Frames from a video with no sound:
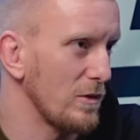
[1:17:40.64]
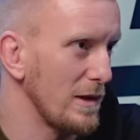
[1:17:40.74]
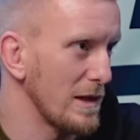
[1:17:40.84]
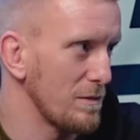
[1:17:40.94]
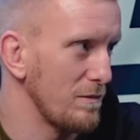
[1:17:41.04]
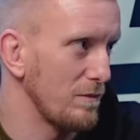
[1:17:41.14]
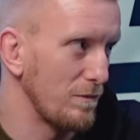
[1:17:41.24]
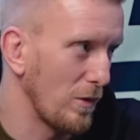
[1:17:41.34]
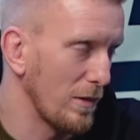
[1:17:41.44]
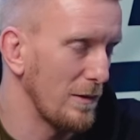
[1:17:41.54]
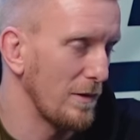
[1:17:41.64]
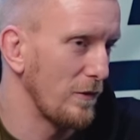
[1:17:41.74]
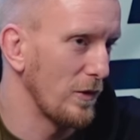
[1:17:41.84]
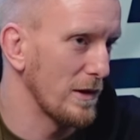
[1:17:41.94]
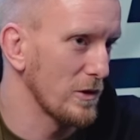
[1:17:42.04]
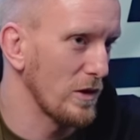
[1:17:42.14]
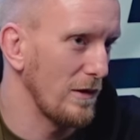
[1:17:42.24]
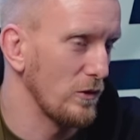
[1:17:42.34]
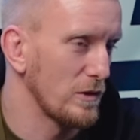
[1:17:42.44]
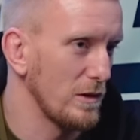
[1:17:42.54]
two years probably before he can
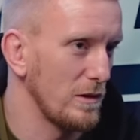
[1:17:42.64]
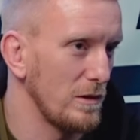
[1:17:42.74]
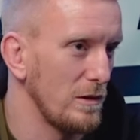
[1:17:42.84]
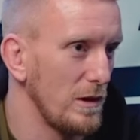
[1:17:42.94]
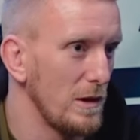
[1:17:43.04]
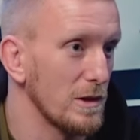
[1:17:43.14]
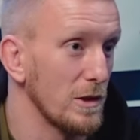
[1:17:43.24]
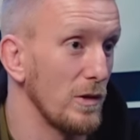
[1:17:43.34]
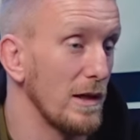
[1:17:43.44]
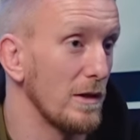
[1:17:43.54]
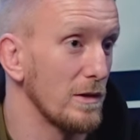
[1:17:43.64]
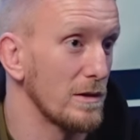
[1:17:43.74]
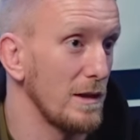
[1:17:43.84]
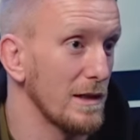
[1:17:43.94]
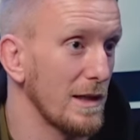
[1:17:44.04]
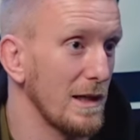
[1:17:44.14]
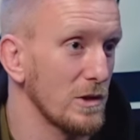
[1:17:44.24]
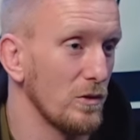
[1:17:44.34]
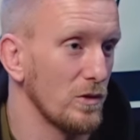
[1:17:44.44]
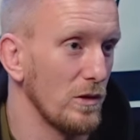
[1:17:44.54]
travel to to do any of those
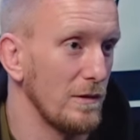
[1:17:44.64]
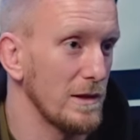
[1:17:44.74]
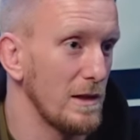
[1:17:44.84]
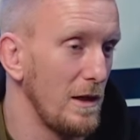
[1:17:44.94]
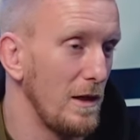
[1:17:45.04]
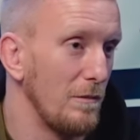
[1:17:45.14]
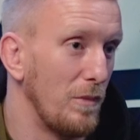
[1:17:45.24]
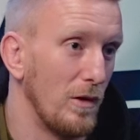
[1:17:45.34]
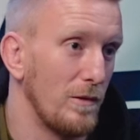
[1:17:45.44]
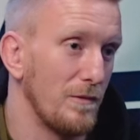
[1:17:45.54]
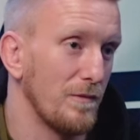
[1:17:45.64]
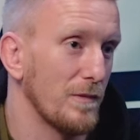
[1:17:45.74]
international tournaments. But,